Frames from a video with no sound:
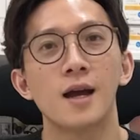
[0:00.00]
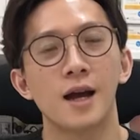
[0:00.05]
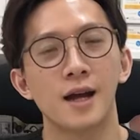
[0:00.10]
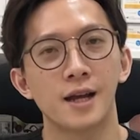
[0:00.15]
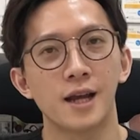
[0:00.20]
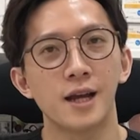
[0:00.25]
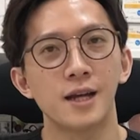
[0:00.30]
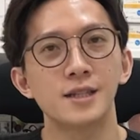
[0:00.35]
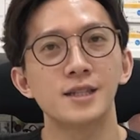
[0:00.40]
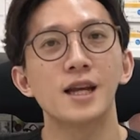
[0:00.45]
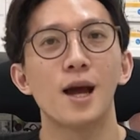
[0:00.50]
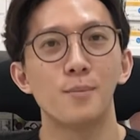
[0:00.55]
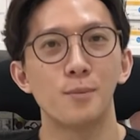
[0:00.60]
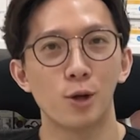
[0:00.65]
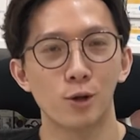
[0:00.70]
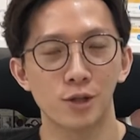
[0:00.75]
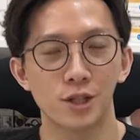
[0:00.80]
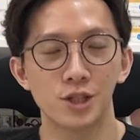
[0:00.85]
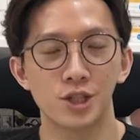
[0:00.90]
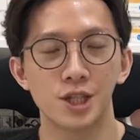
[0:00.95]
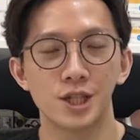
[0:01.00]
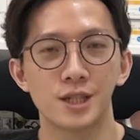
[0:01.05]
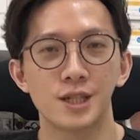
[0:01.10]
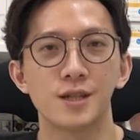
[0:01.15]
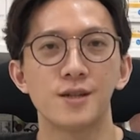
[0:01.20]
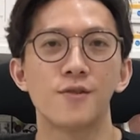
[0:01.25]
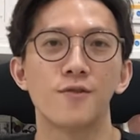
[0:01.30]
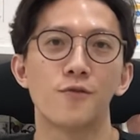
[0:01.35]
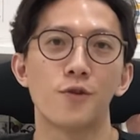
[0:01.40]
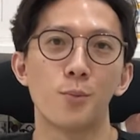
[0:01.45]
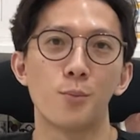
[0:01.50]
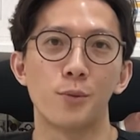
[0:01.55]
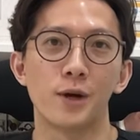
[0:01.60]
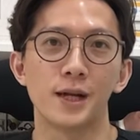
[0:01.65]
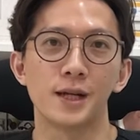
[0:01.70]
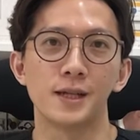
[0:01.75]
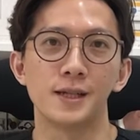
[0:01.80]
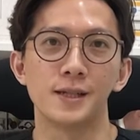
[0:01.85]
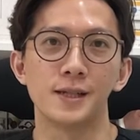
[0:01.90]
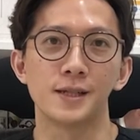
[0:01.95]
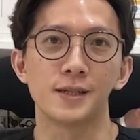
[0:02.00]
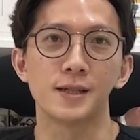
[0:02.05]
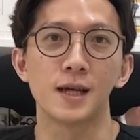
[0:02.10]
Hi guys, Dr. Jason from Bright Clinic.